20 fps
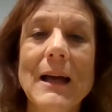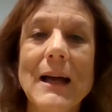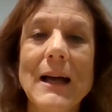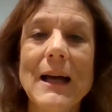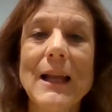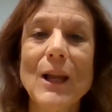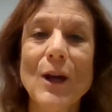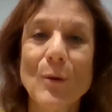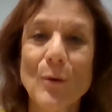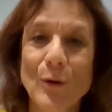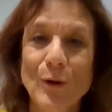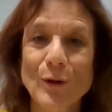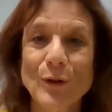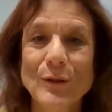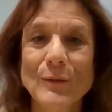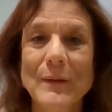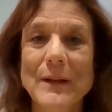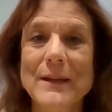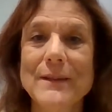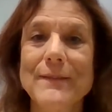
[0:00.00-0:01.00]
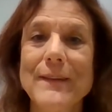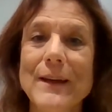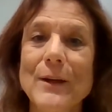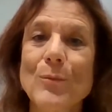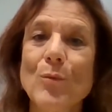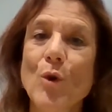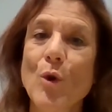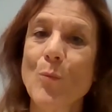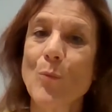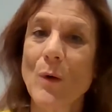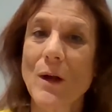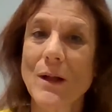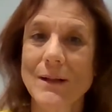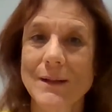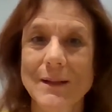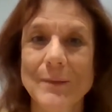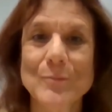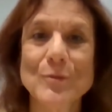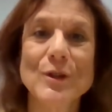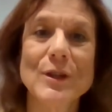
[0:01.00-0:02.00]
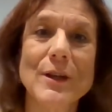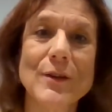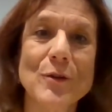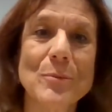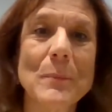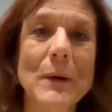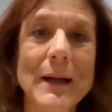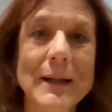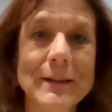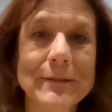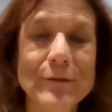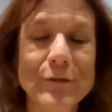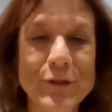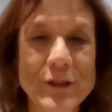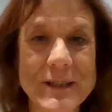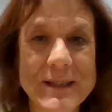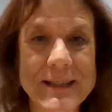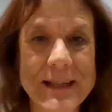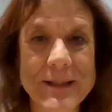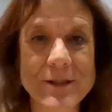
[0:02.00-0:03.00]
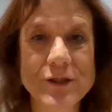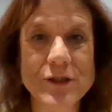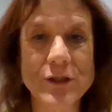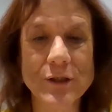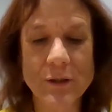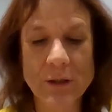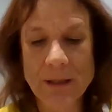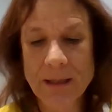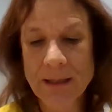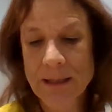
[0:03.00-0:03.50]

Hello all, and a very warm welcome to another mindfulness session.